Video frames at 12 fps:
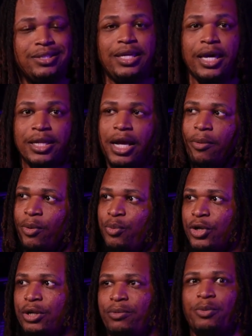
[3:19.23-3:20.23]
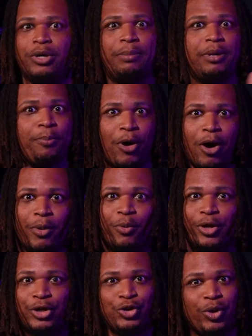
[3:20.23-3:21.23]
"Yeah, Darren, we want to be a part. We
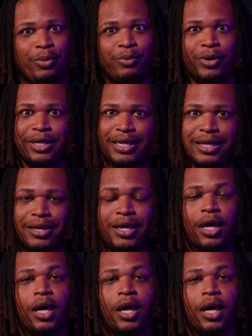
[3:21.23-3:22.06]
want to do it. We want to get it."